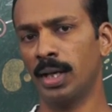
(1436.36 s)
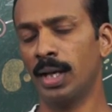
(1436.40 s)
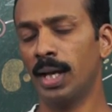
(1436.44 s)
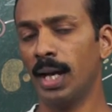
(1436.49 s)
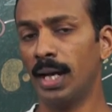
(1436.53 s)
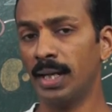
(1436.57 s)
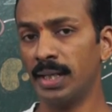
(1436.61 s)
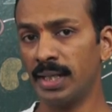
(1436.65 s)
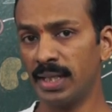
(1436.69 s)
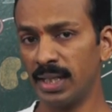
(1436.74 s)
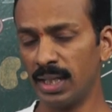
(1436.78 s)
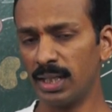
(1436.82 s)

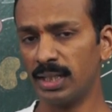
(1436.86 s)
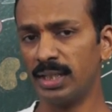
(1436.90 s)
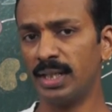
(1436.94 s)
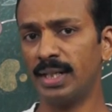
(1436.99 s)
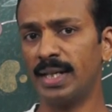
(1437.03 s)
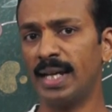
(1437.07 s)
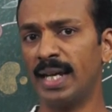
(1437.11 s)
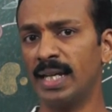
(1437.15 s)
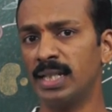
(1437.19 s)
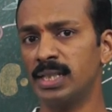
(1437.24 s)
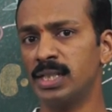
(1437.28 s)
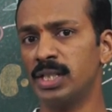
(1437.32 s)
And here the
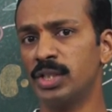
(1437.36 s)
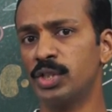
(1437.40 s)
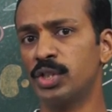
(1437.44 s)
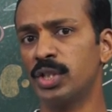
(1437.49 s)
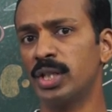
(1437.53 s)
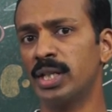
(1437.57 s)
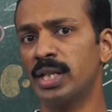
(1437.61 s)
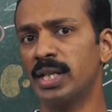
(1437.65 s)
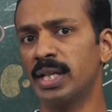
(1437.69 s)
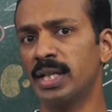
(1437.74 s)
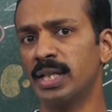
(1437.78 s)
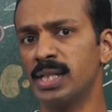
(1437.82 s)

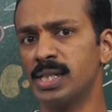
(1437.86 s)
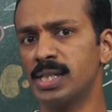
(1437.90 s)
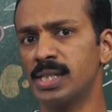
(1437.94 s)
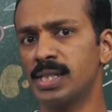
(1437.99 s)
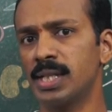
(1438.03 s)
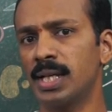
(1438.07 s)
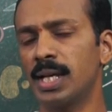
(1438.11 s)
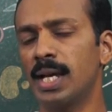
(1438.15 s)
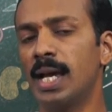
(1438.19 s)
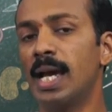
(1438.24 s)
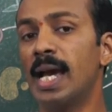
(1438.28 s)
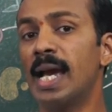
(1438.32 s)
digestion
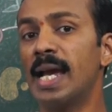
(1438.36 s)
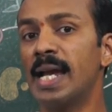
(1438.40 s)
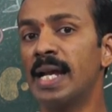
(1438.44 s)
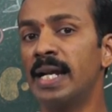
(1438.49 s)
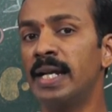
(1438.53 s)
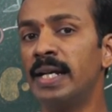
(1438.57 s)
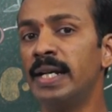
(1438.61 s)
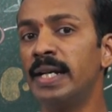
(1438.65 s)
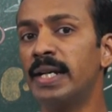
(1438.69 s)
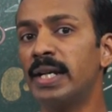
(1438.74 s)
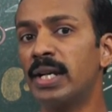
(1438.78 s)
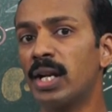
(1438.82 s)
is
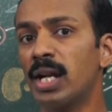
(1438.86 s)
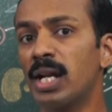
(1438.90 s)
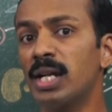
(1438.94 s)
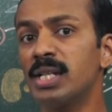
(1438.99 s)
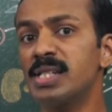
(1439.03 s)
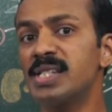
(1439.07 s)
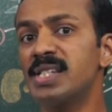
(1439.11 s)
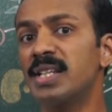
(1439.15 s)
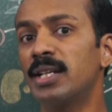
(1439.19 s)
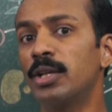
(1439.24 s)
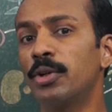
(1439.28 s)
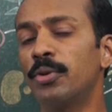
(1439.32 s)

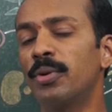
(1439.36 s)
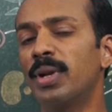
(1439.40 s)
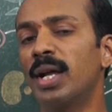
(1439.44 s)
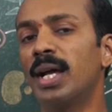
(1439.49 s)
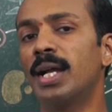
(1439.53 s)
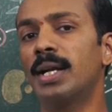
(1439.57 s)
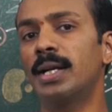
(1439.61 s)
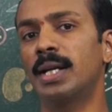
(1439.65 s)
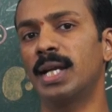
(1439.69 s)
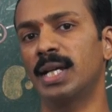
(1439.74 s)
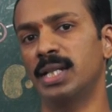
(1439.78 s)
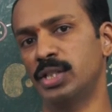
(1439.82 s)

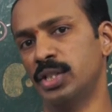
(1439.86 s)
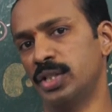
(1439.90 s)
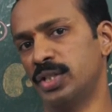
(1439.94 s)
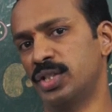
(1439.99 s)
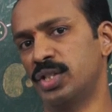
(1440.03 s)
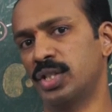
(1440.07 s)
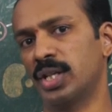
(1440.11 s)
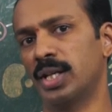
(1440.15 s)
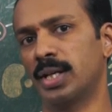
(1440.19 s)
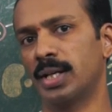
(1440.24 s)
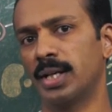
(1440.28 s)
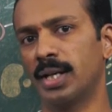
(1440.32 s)
intracellular
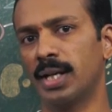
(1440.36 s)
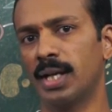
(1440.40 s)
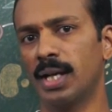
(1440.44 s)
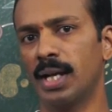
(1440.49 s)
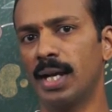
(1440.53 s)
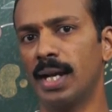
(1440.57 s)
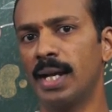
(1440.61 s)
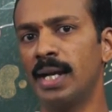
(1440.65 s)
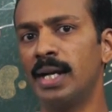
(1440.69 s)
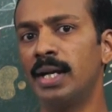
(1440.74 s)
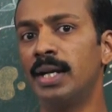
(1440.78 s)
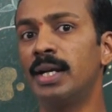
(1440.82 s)
digestion.
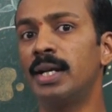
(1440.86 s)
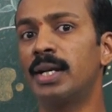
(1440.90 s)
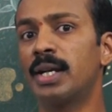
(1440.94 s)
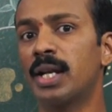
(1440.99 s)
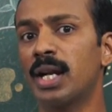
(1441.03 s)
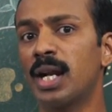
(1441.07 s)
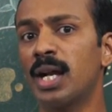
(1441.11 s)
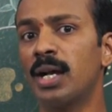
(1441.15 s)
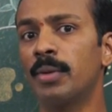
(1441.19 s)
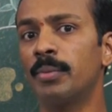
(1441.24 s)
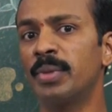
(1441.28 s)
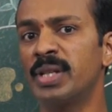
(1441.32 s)

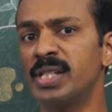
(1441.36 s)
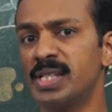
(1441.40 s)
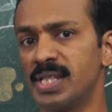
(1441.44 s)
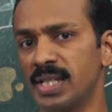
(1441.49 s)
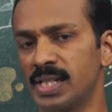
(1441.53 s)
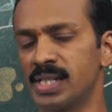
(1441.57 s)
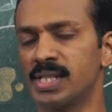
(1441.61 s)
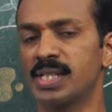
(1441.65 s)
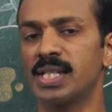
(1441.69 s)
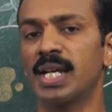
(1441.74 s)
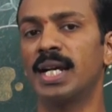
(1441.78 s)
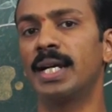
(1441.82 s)
Intra means
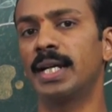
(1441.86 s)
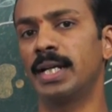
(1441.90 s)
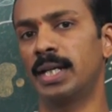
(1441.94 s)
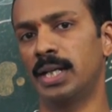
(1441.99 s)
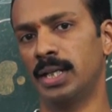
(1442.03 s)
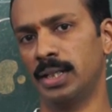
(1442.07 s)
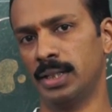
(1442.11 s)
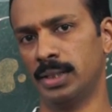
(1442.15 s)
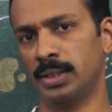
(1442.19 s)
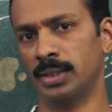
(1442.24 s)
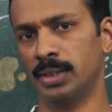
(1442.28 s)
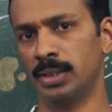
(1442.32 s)
inside.
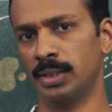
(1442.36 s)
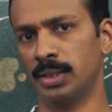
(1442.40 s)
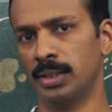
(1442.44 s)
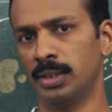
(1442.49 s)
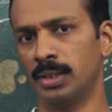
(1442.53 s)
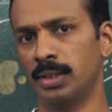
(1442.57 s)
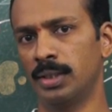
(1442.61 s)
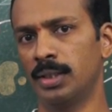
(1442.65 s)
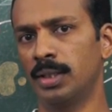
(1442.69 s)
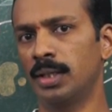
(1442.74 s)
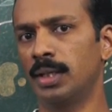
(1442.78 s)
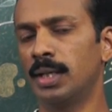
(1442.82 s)

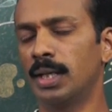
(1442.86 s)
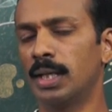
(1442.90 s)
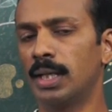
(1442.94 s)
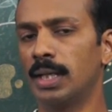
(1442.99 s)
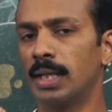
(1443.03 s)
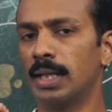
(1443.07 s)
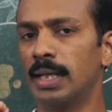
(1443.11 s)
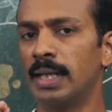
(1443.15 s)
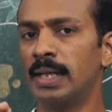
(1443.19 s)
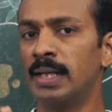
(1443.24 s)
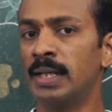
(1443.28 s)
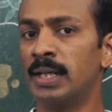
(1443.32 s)

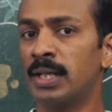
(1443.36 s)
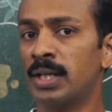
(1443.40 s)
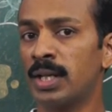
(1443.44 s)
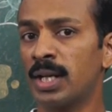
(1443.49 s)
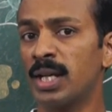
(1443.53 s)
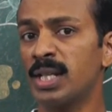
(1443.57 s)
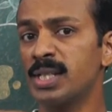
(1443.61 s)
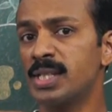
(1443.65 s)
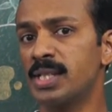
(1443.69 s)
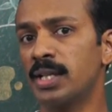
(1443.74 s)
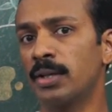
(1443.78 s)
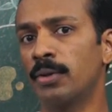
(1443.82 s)

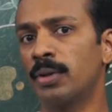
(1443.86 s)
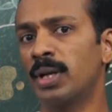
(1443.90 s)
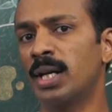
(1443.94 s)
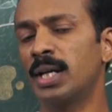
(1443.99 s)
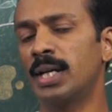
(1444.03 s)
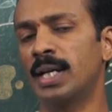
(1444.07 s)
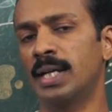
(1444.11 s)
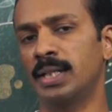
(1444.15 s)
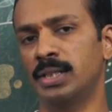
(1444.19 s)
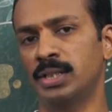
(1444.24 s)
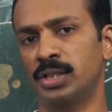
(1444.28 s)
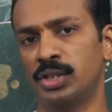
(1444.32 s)

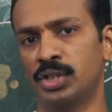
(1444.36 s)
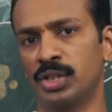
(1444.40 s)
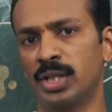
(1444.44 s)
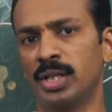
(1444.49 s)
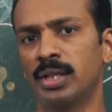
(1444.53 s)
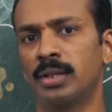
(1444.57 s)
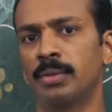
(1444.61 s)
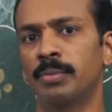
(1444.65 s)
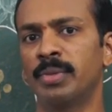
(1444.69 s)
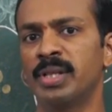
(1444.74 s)
Intracellular digestion